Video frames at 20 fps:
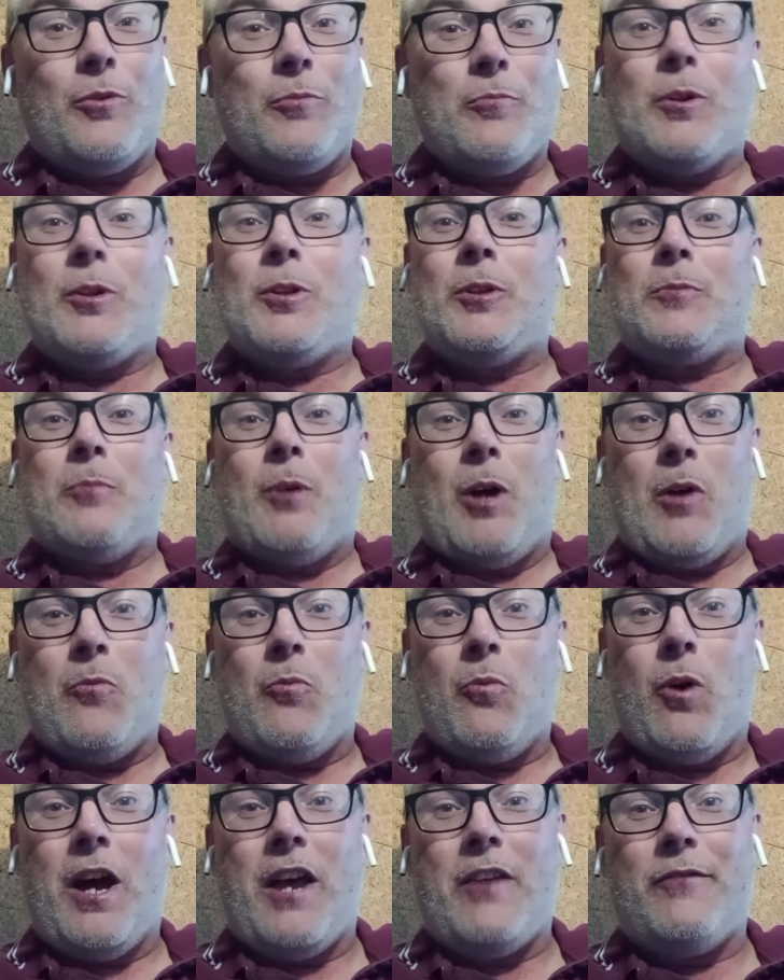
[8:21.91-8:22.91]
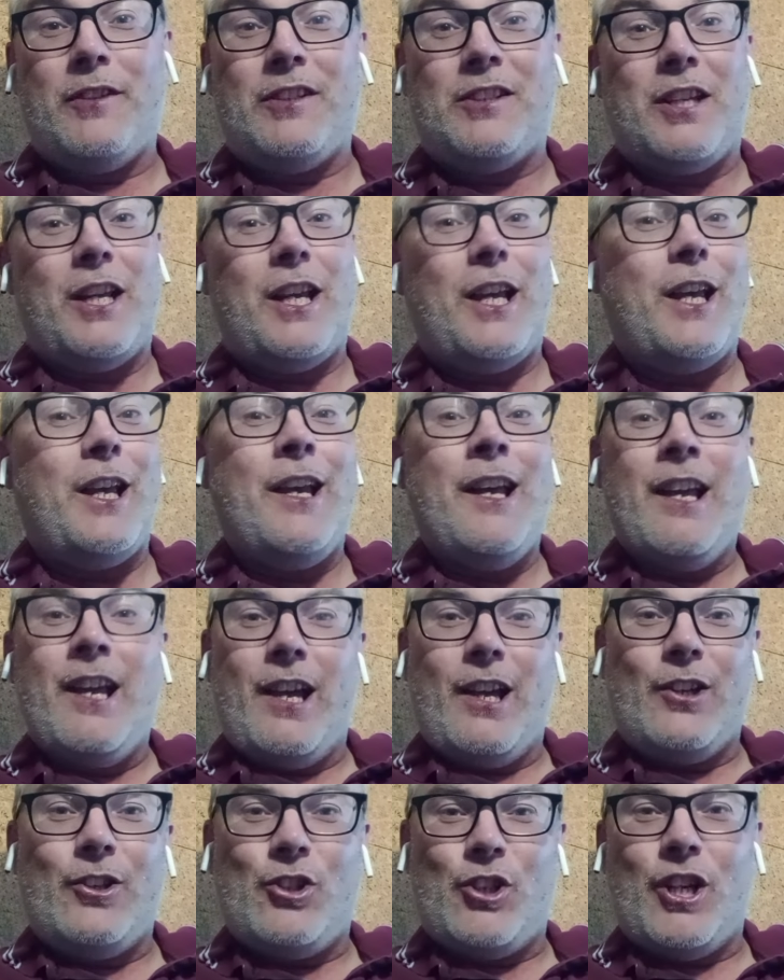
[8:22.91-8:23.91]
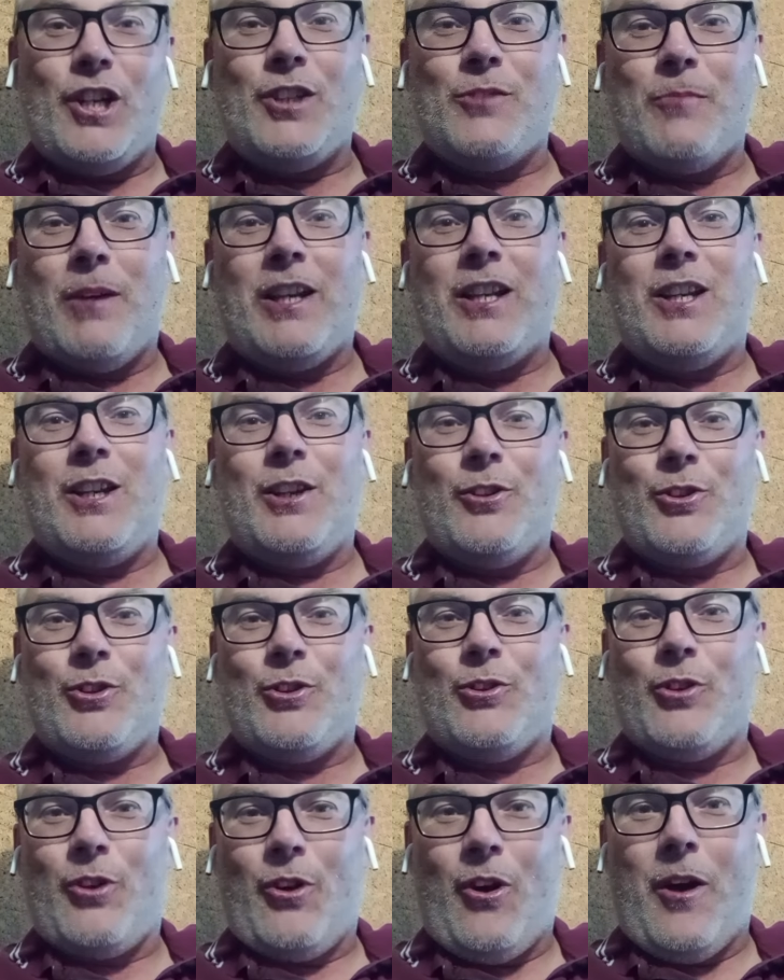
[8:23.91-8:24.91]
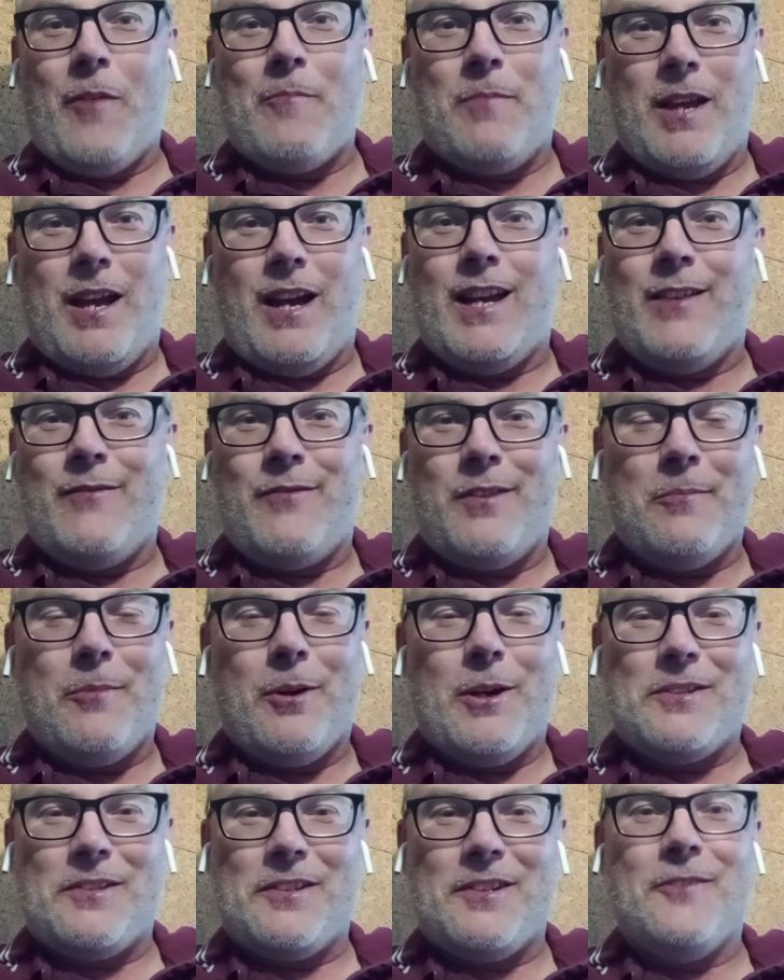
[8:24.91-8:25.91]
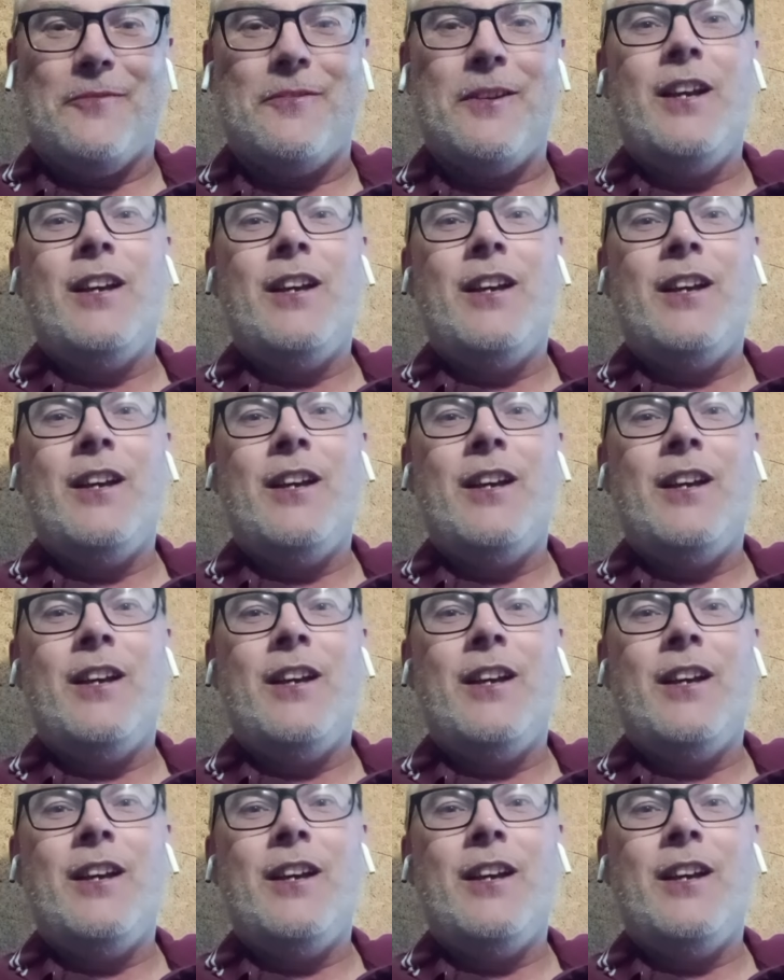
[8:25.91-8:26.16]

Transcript: because my wife is here and she's making sure that I'm behaving myself.